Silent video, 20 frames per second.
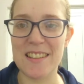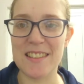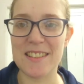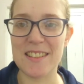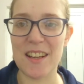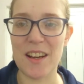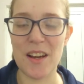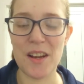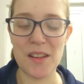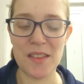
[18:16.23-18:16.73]

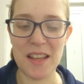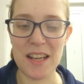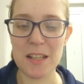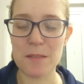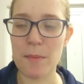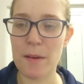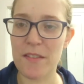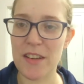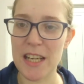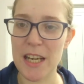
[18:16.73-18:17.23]
So
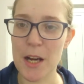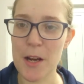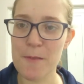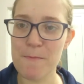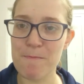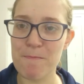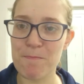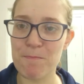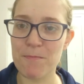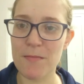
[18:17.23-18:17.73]
that's my video.
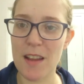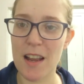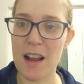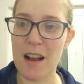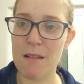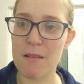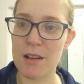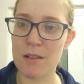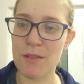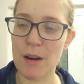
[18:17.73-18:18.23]

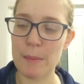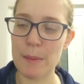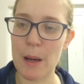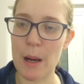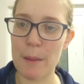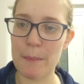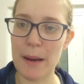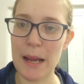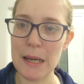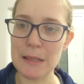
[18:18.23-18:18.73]
I'm going to wrap it
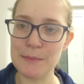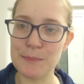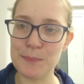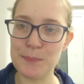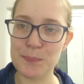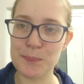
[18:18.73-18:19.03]
up now.